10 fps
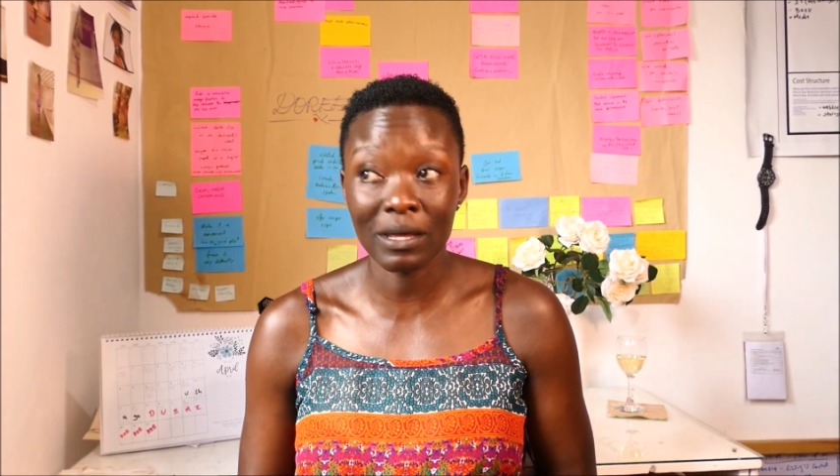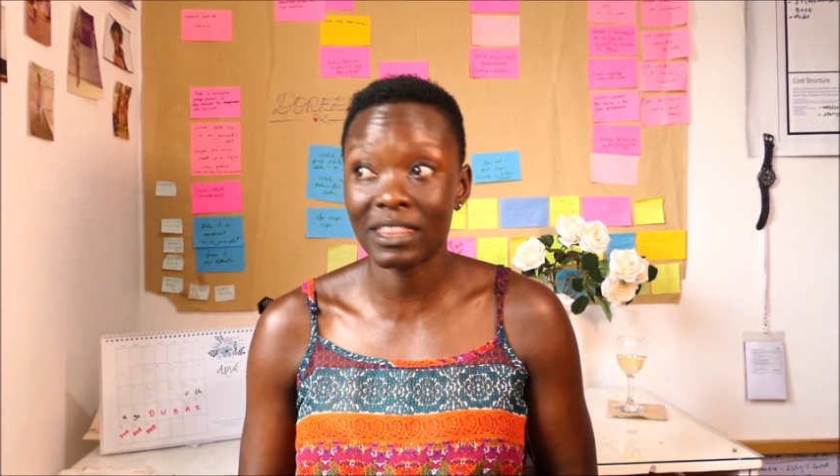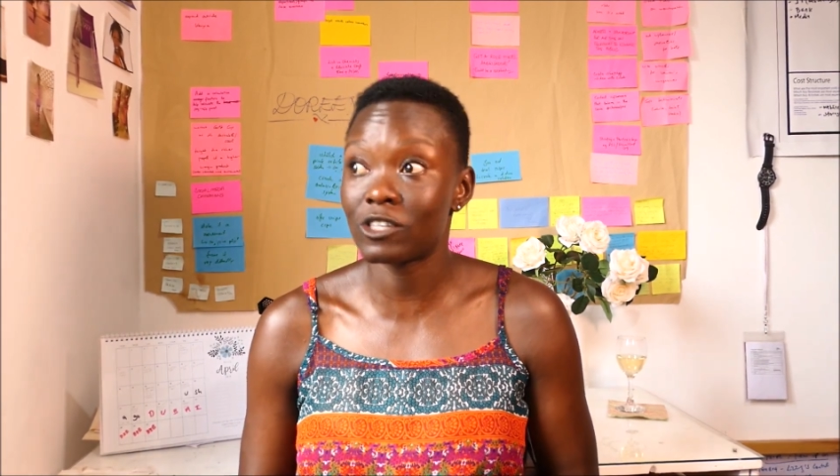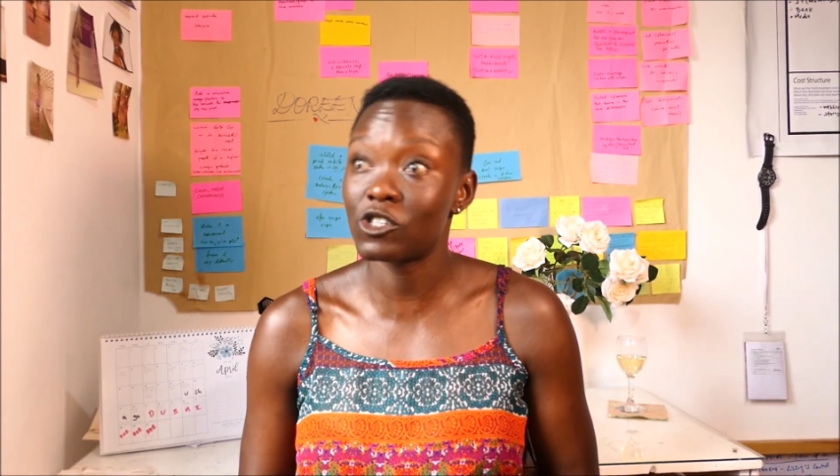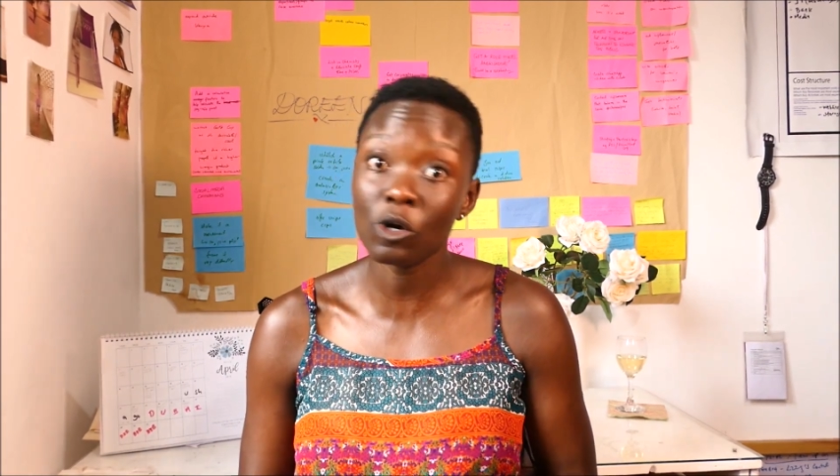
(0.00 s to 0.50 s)

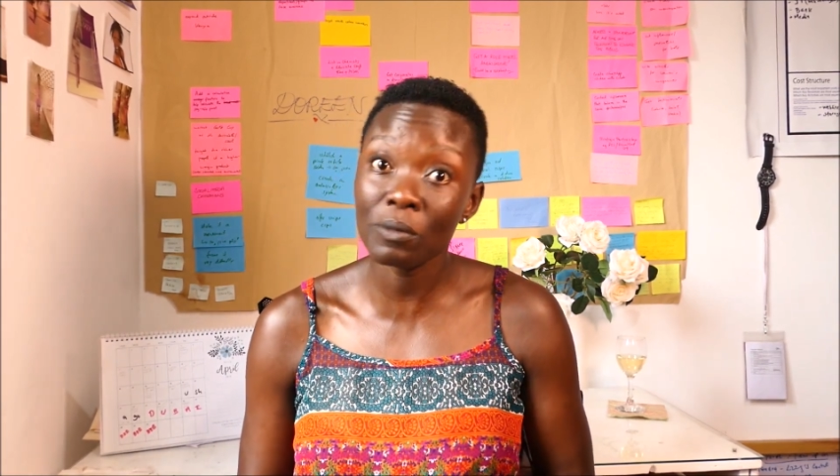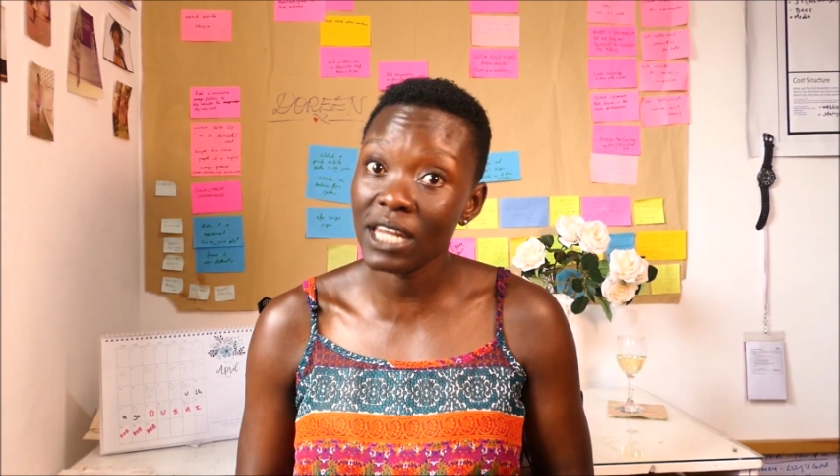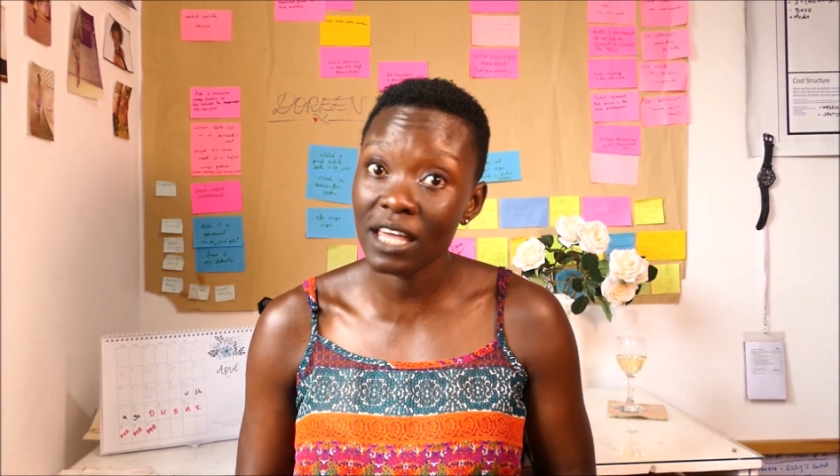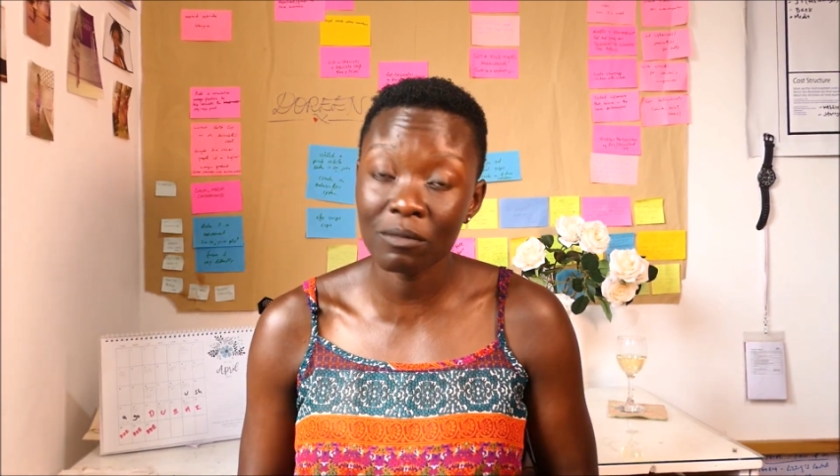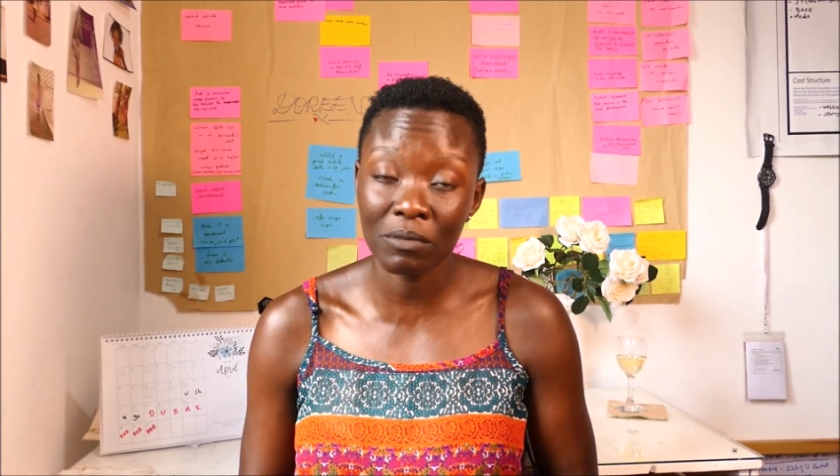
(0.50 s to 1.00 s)
but there's so
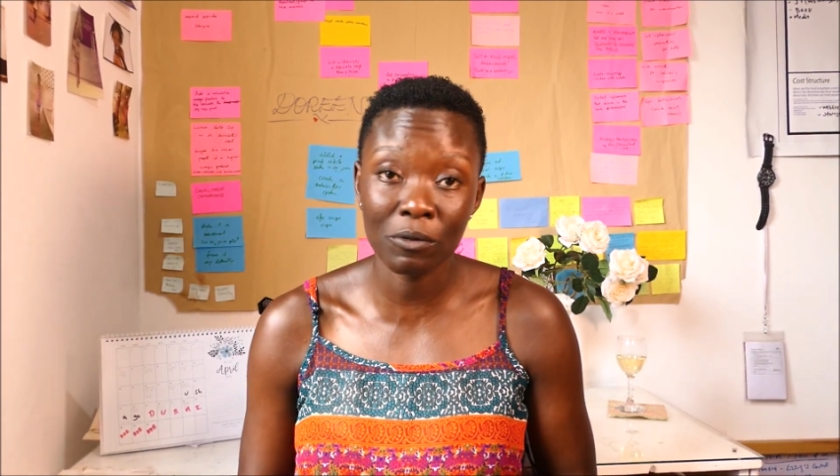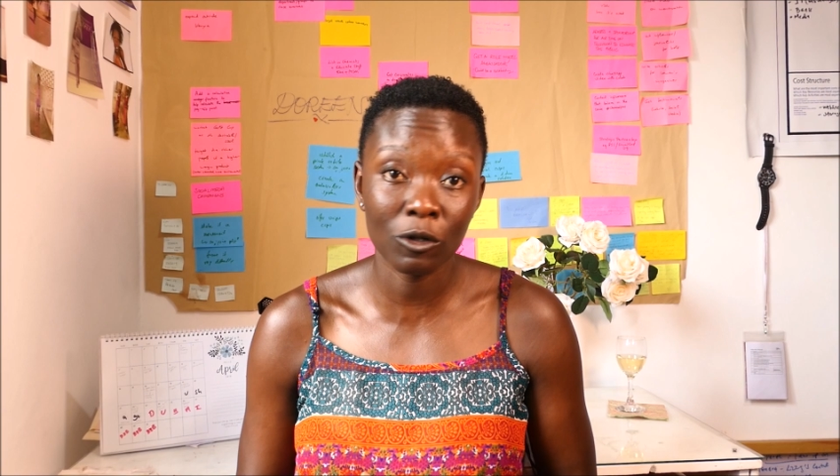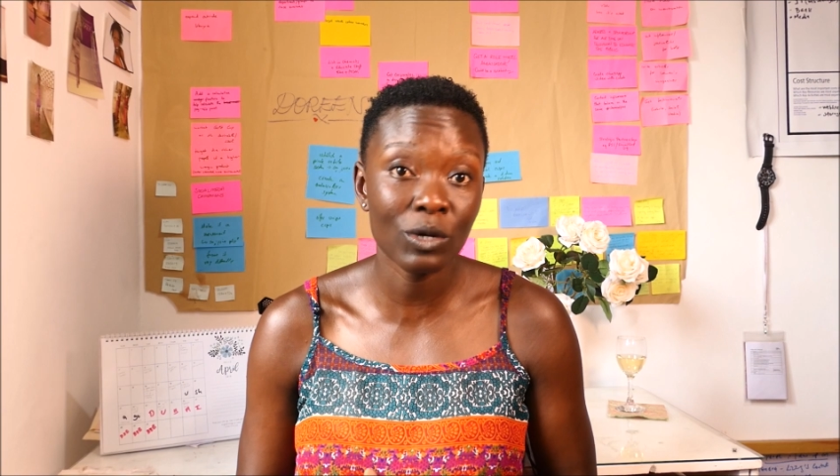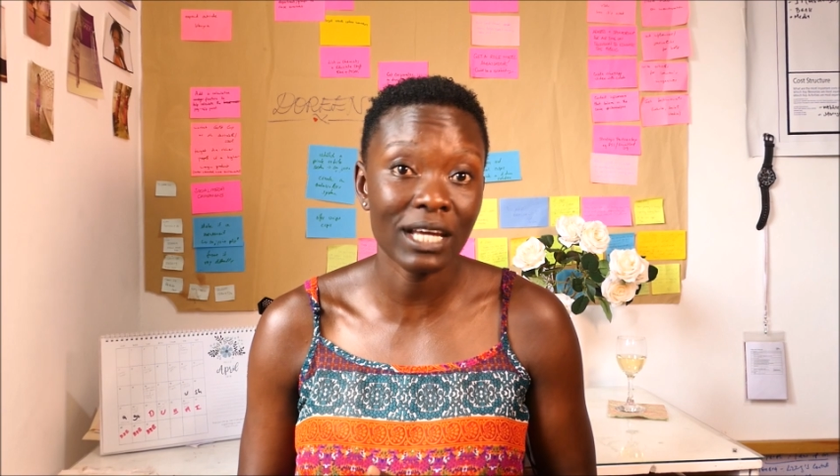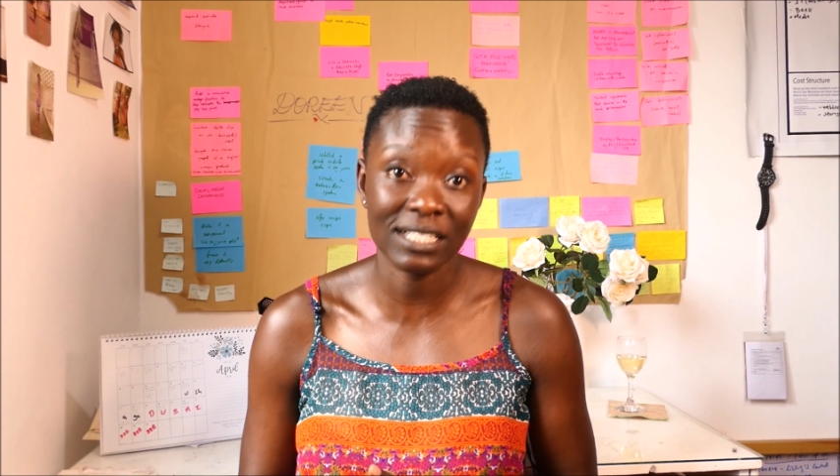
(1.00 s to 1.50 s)
many other people
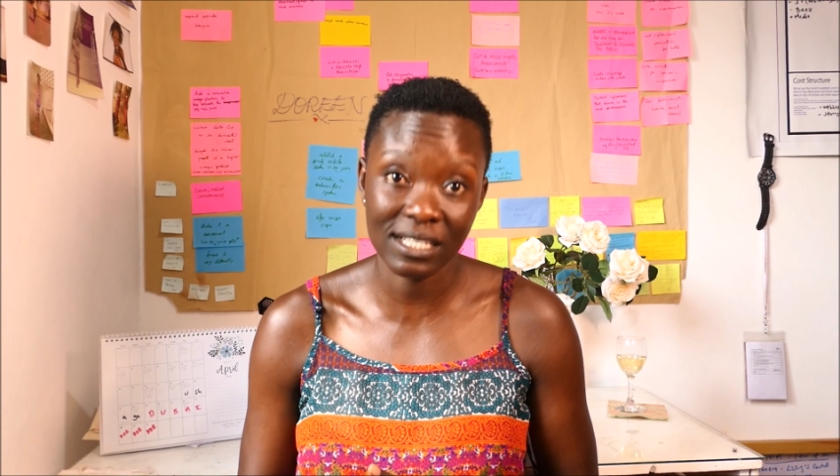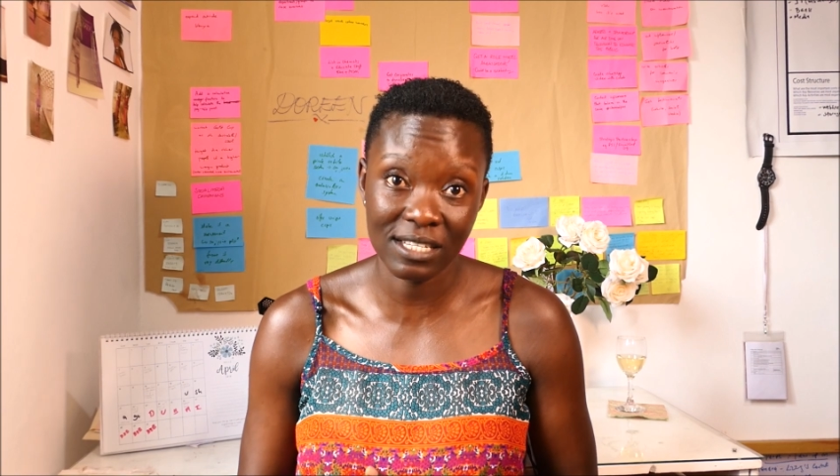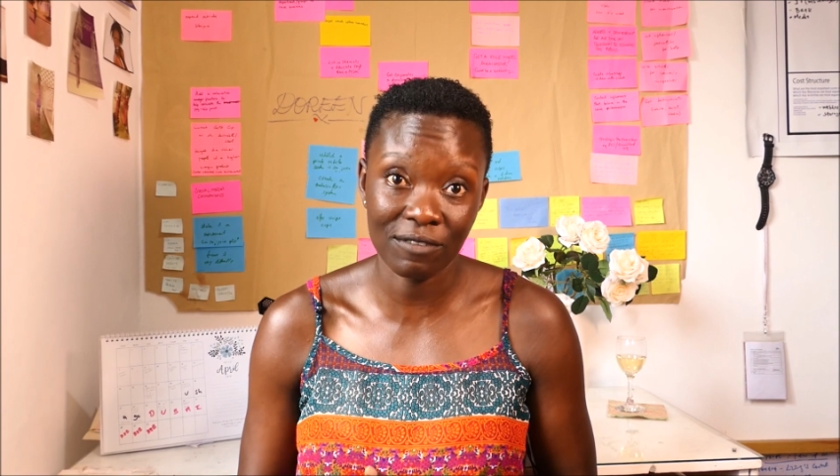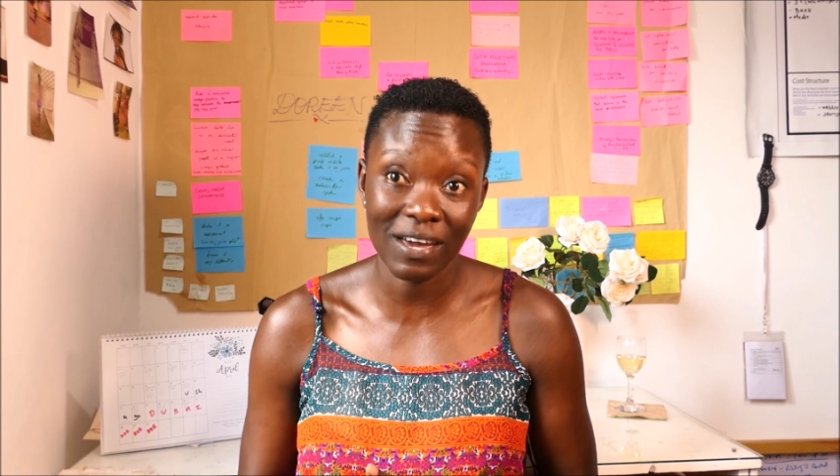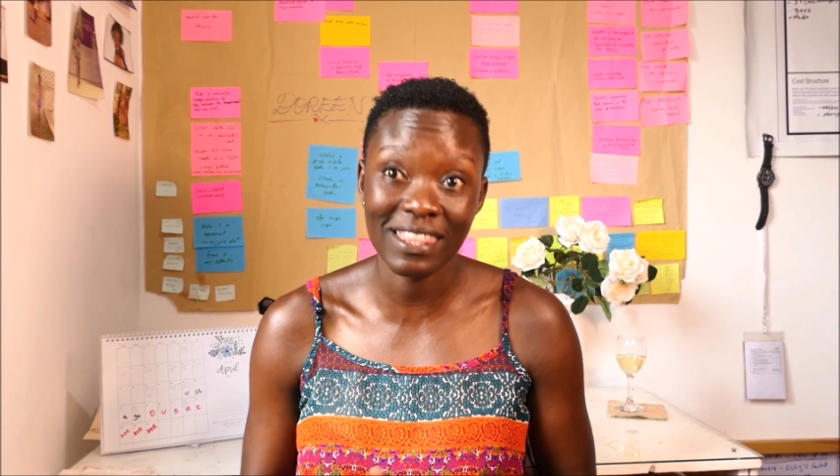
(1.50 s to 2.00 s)
who can testify